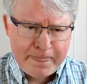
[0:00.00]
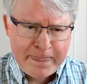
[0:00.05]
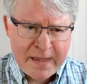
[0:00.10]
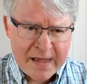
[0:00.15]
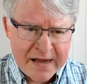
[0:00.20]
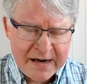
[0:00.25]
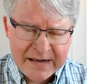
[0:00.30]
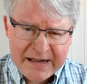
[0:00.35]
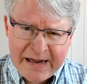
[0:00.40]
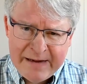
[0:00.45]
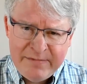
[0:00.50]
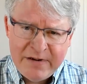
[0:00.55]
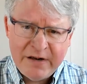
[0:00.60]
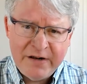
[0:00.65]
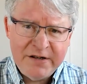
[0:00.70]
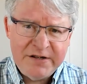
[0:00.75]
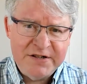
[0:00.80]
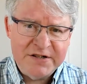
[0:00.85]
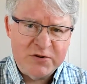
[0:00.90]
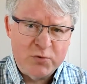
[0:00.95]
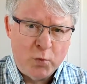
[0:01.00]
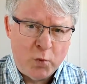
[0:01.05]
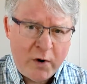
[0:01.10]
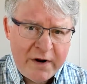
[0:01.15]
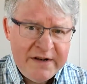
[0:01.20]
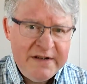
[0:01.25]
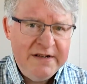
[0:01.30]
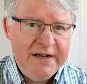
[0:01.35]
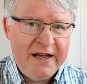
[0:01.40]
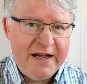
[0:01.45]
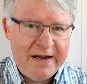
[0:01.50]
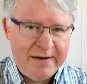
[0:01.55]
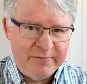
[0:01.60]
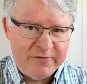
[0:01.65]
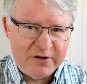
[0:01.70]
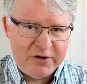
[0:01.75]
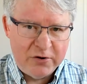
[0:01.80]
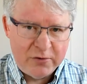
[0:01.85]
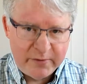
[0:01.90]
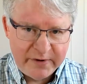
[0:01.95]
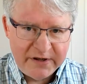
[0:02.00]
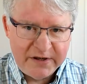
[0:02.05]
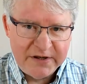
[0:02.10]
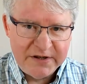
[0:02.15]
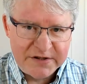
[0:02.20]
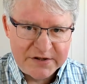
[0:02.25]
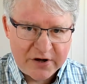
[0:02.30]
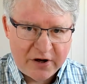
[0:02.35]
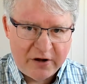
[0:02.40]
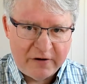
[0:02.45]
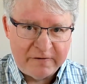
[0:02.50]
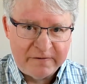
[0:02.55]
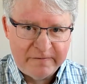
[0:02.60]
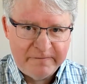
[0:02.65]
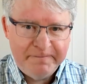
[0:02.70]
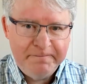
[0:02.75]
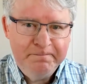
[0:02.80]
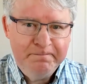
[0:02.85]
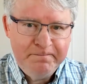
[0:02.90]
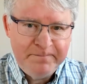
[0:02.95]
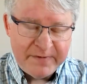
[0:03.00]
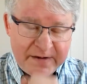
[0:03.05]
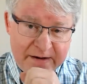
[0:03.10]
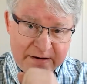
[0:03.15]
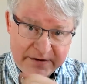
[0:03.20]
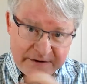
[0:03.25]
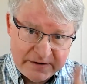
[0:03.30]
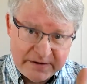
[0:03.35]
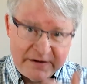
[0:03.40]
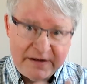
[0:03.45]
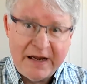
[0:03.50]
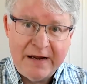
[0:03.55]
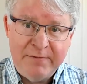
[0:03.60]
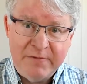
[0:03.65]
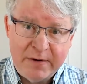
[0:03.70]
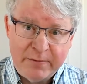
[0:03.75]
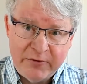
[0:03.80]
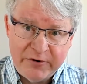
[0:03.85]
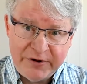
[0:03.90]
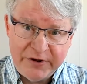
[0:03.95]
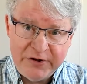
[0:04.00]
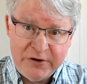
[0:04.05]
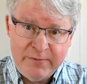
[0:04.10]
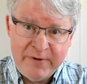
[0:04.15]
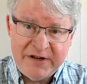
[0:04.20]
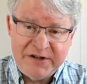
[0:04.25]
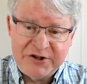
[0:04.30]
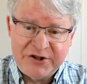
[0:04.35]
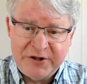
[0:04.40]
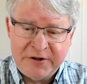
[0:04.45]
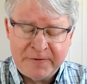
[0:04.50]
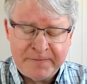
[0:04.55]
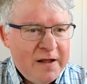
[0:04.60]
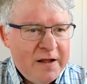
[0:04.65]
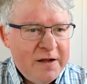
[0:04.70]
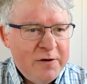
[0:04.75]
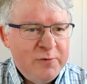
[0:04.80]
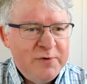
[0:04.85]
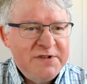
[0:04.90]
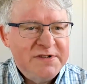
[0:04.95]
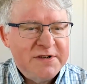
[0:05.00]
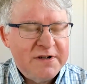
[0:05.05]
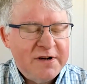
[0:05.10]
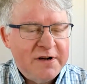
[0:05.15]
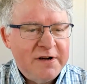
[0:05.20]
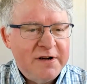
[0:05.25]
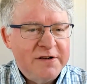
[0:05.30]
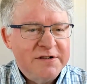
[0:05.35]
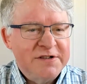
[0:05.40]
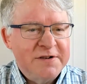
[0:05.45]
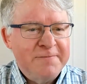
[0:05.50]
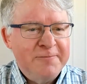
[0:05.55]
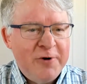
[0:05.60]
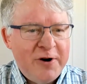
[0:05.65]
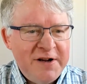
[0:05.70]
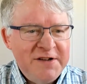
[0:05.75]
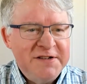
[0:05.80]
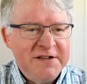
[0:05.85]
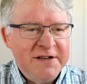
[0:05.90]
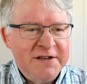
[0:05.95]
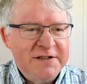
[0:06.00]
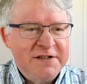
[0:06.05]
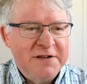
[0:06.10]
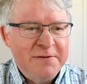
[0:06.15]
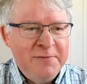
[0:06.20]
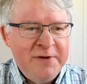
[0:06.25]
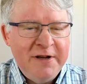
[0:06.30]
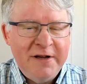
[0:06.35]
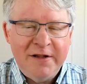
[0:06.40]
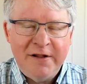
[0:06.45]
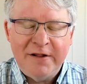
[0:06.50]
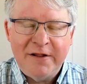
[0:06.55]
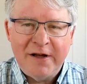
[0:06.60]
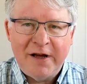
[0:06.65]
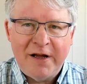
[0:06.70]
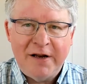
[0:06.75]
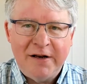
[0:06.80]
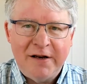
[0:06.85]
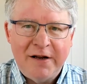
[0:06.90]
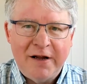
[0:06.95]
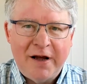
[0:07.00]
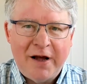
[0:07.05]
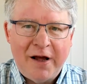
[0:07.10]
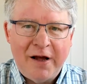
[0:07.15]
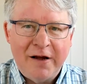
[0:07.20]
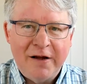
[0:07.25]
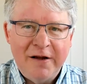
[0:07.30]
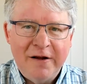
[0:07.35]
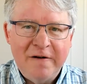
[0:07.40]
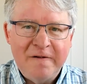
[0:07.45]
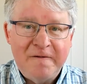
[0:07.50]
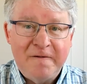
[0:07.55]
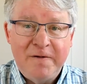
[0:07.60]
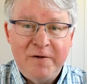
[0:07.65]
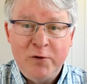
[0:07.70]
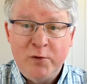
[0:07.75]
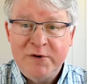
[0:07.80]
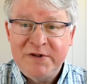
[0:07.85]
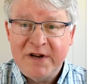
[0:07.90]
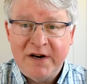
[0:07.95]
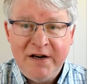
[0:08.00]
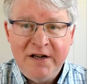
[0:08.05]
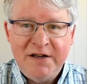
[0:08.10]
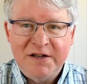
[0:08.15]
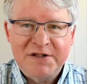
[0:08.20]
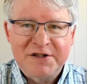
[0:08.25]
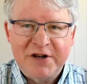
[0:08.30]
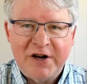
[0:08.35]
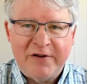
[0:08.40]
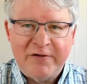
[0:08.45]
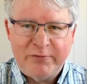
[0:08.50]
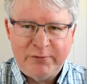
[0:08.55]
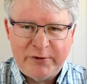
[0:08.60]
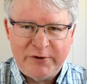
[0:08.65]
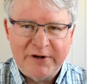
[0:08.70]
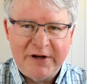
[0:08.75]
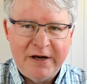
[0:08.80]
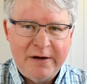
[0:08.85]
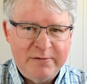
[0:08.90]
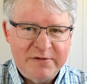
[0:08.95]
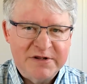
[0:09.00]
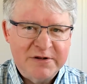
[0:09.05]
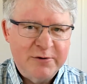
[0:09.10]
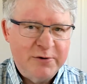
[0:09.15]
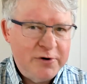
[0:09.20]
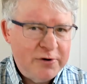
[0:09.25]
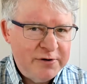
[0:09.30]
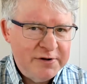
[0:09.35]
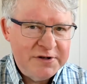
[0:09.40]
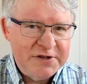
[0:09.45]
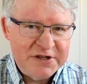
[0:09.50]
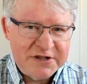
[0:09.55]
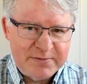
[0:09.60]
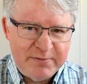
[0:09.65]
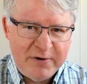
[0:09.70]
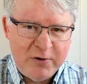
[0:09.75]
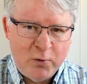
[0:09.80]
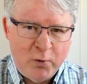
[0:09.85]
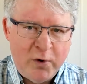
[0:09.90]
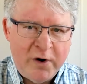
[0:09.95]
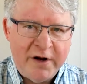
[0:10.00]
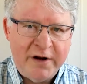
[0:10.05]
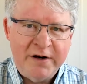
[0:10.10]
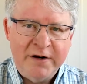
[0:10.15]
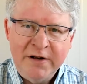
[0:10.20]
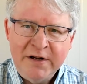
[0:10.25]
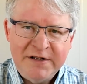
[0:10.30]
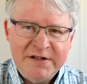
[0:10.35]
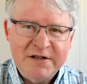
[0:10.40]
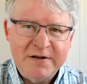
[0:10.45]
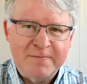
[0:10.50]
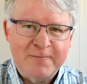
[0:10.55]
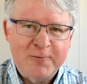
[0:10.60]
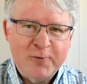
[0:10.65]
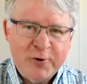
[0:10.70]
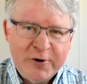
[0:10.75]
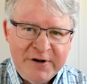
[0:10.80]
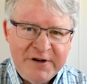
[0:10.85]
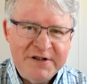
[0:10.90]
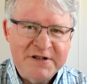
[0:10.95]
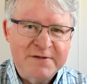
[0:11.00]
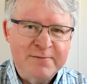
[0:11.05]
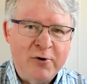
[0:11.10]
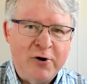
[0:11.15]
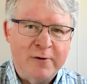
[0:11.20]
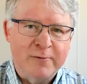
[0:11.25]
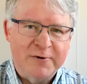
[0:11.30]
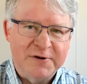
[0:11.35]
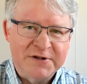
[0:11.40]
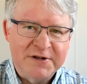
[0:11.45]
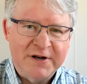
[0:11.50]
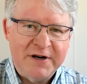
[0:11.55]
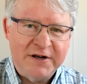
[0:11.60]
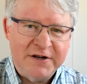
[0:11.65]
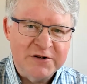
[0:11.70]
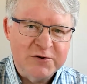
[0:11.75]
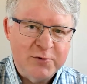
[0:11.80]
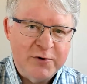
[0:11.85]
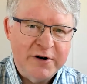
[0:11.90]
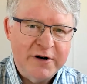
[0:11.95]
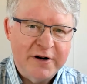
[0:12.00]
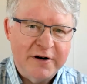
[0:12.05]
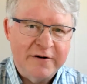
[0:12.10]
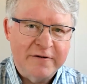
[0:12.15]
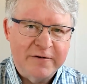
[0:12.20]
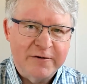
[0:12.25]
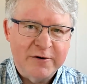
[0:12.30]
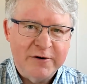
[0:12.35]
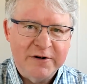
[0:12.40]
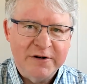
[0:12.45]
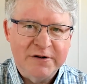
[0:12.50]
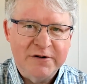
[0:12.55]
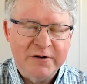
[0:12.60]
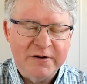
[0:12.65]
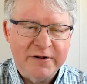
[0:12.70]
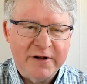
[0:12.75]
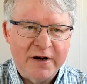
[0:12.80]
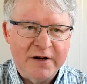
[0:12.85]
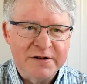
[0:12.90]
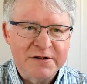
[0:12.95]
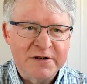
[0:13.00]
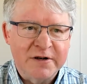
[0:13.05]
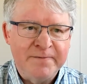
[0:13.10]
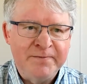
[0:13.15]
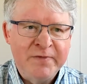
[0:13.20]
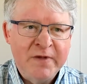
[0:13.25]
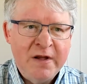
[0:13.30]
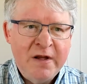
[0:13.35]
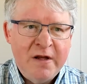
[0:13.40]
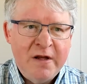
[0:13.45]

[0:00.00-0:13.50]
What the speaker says: And it came down to just one game that nobody could solve, the game number that you mentioned. It was surprising to me that if there was any unsolvable games, there would only just be one. That's a pretty small percentage, 1 out of 32,000.